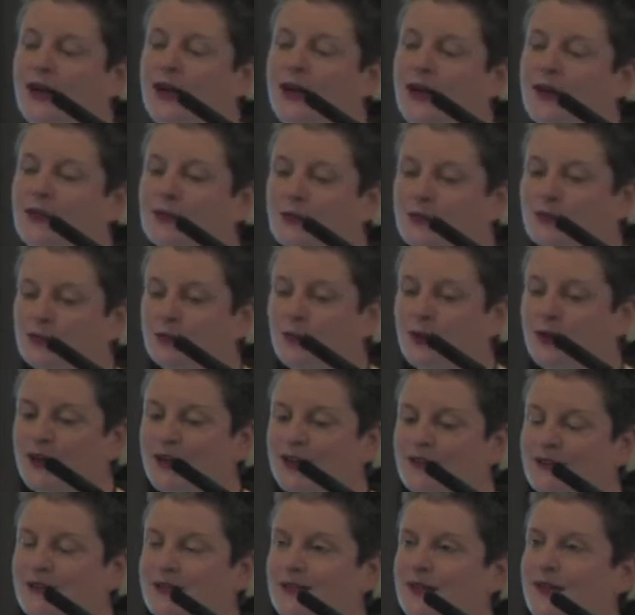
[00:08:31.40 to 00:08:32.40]
and there was one
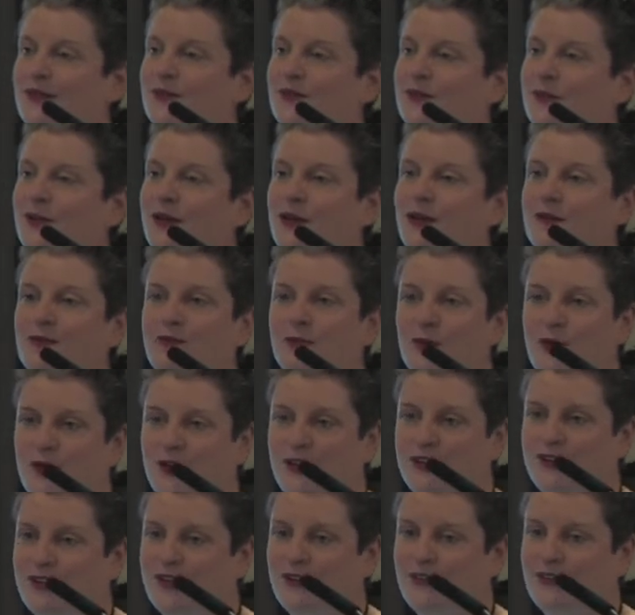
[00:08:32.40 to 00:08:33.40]
incident when I was
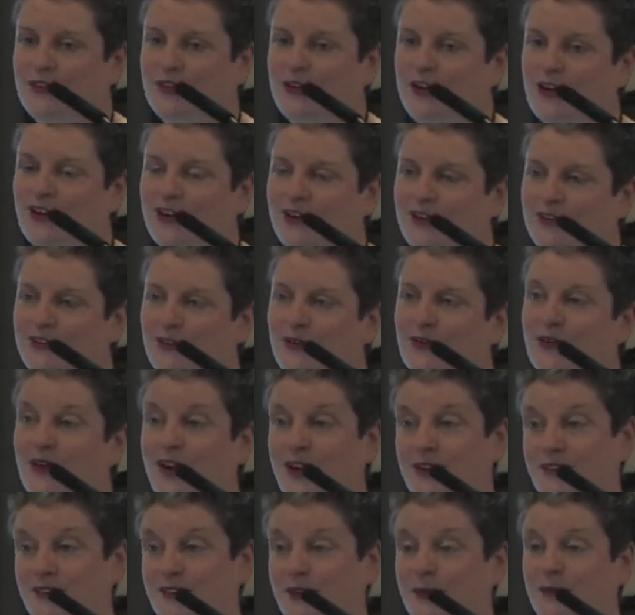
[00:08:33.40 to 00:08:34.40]
walking down the corridor
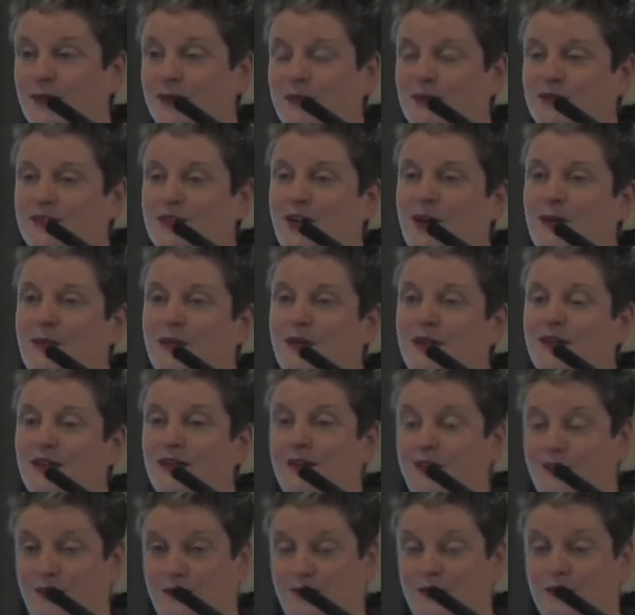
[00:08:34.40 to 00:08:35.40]
and somebody was
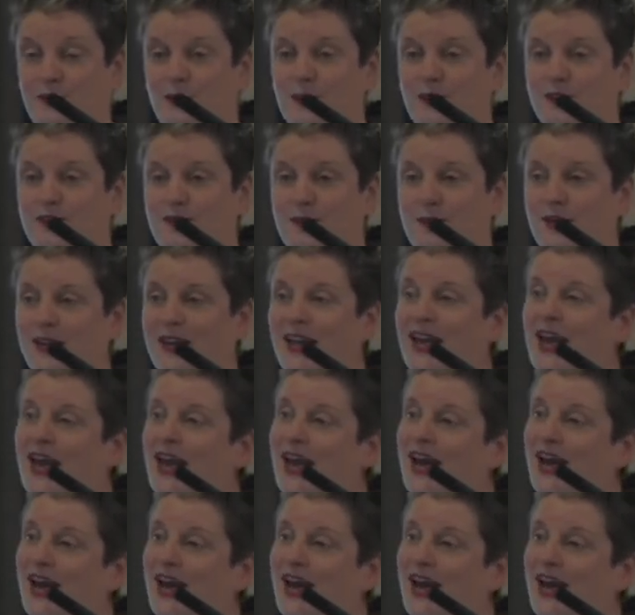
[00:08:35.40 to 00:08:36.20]
coming towards me